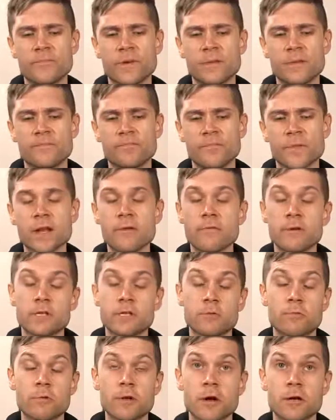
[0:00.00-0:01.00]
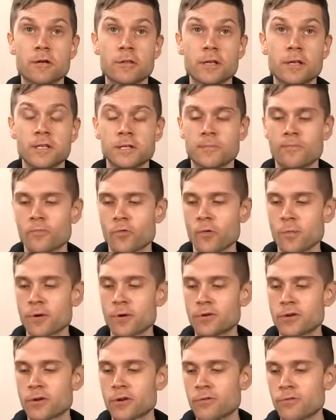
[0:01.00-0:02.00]
But anyways, regardless, we're
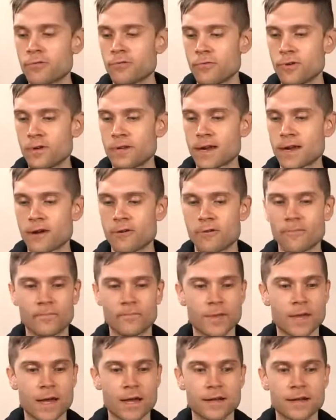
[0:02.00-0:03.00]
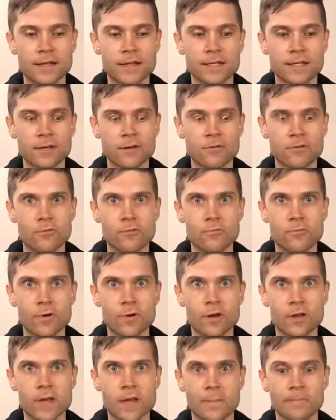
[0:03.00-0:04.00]
about to go through it now that it's all
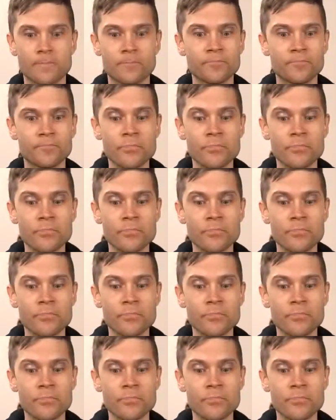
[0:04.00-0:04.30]
working.